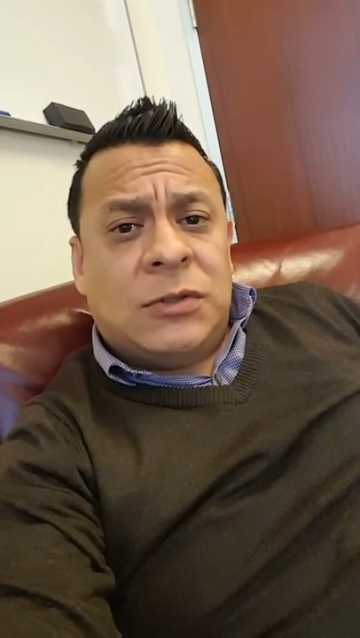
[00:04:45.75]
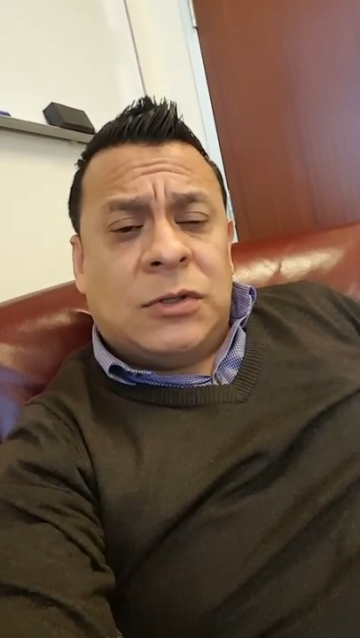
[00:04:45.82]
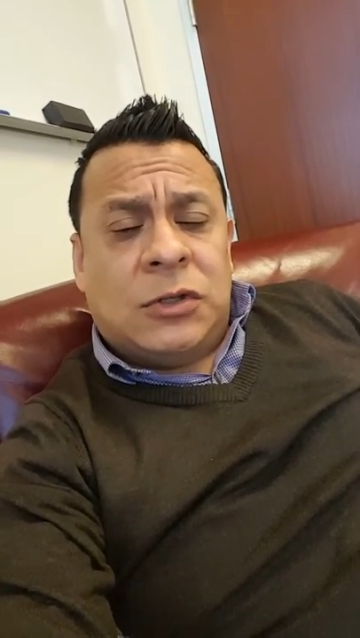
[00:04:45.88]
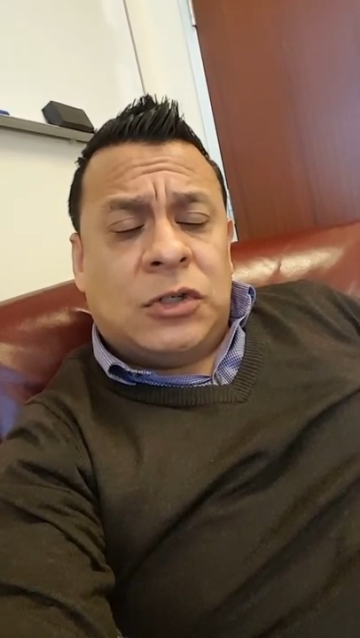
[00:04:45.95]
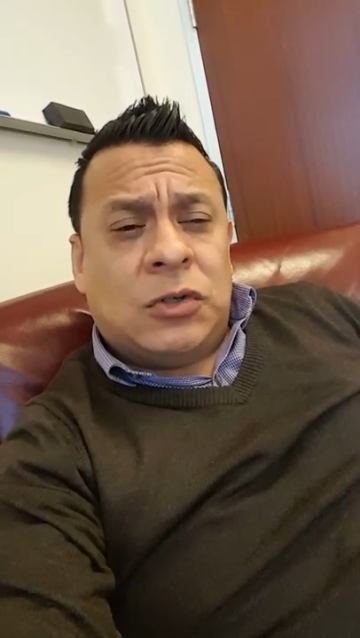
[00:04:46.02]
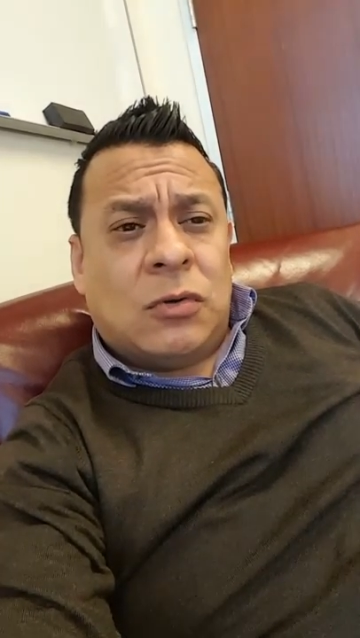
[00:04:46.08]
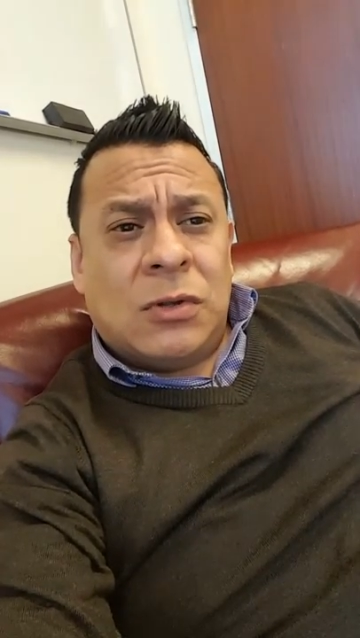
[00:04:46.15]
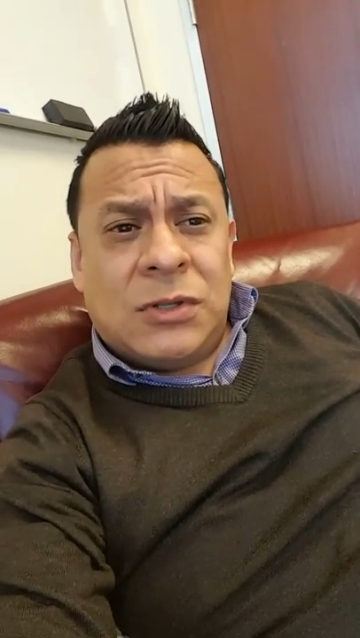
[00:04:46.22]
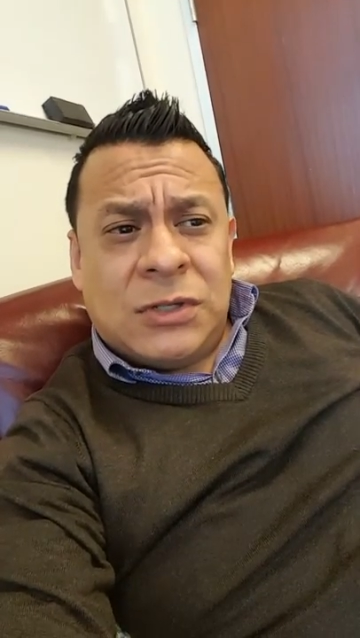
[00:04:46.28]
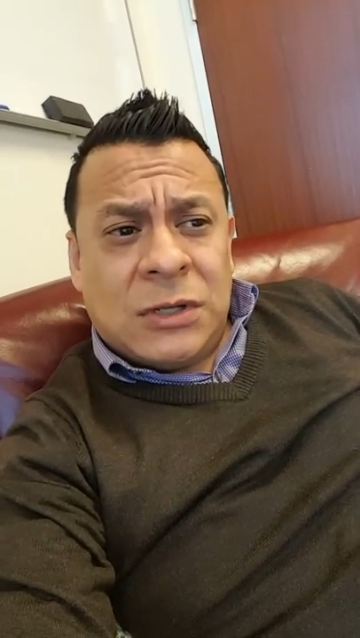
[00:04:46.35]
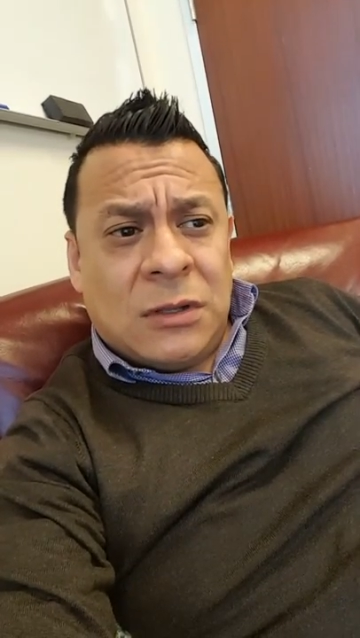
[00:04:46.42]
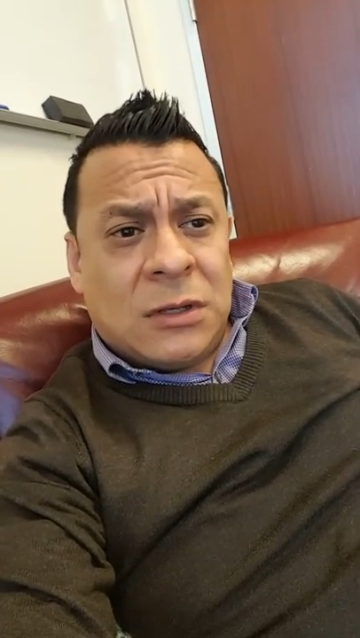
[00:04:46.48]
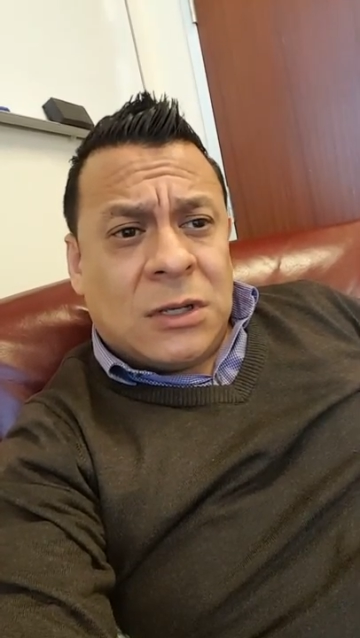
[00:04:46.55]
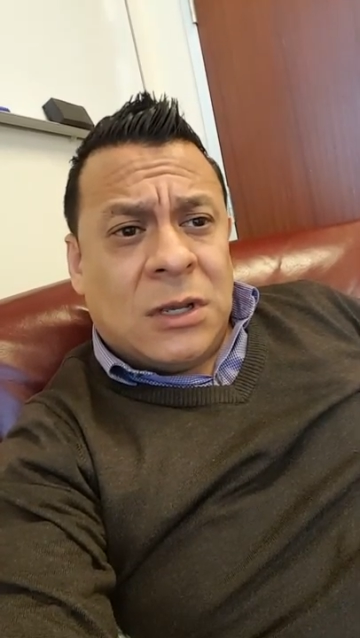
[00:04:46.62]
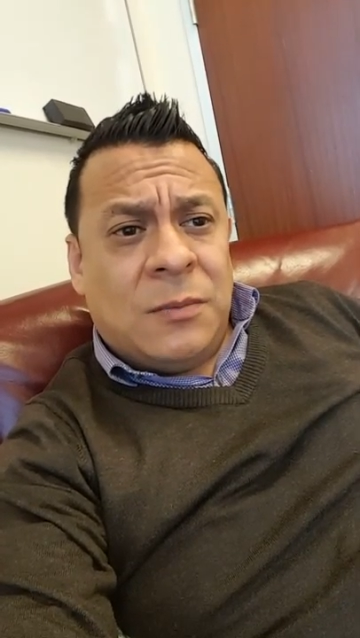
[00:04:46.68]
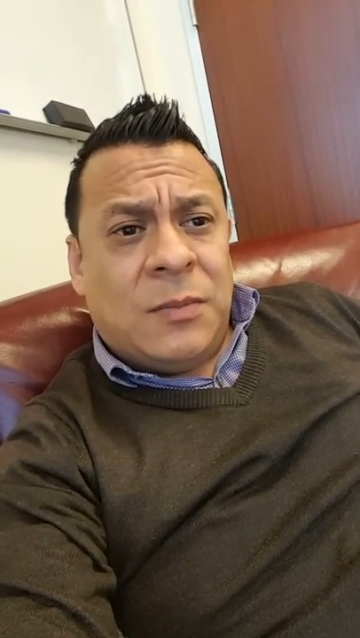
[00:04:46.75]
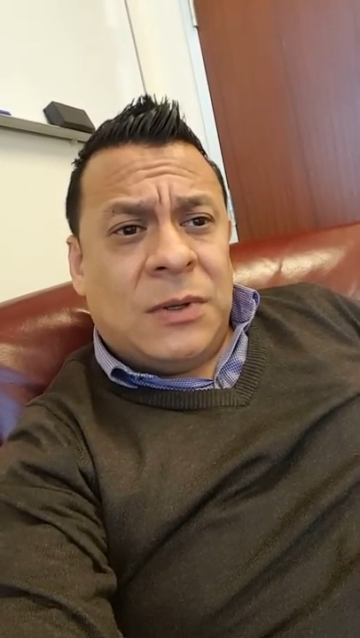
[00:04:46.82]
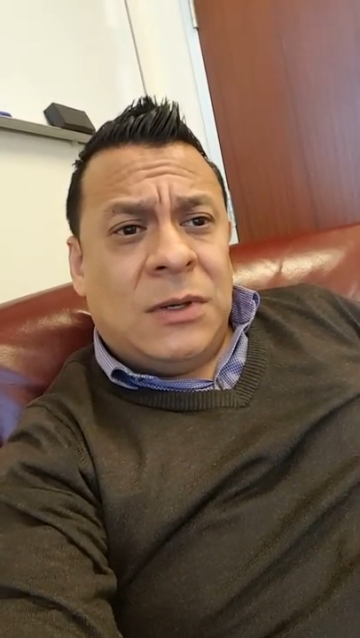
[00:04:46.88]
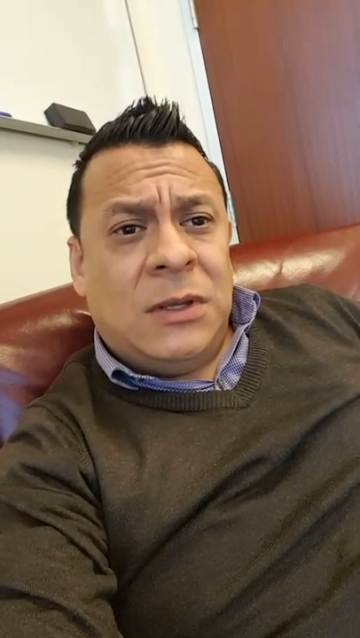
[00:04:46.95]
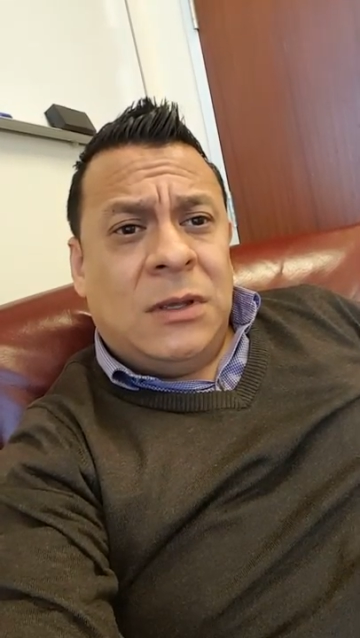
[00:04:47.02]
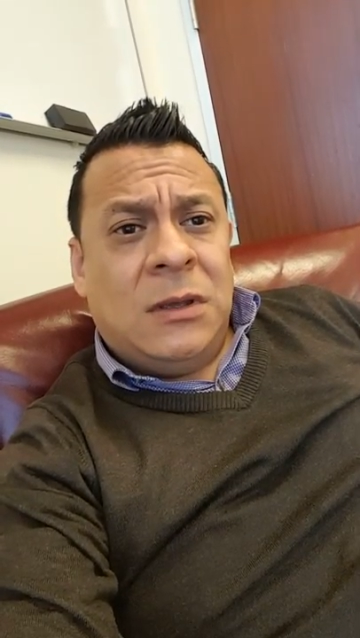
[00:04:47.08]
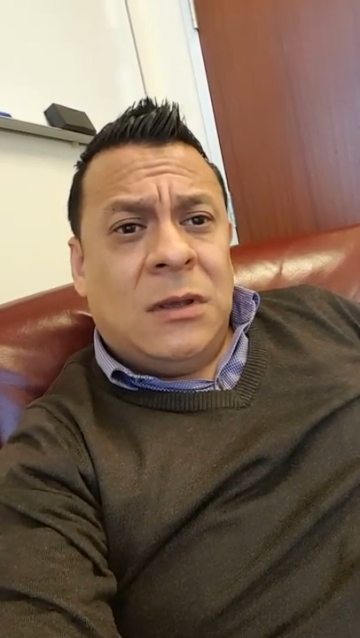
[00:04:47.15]
to short sell a
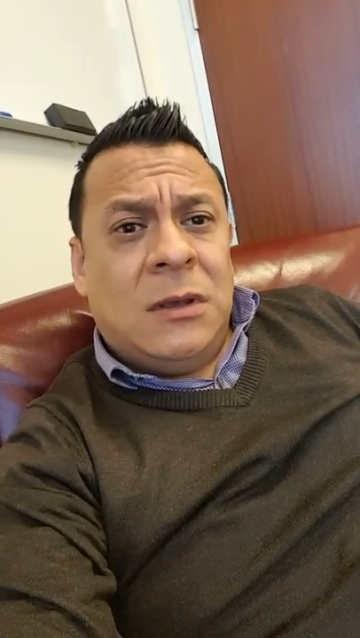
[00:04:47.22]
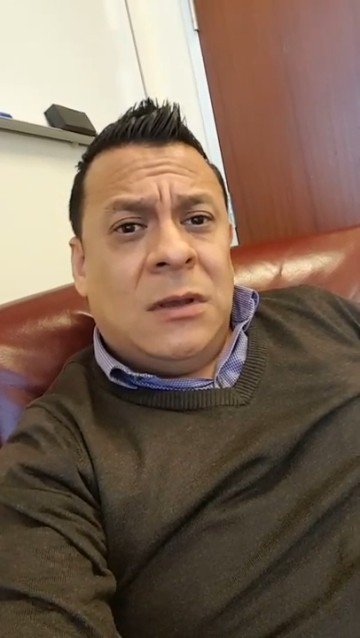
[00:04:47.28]
company,